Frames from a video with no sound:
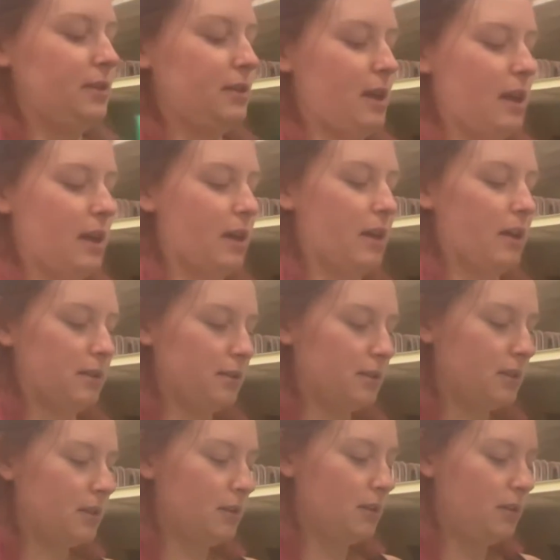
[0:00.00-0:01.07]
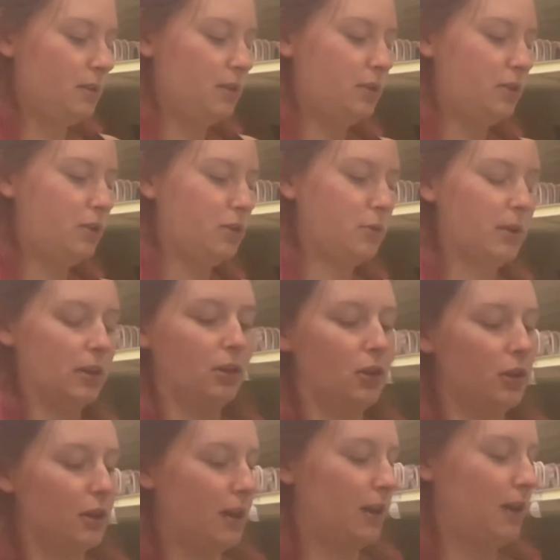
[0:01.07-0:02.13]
And you can look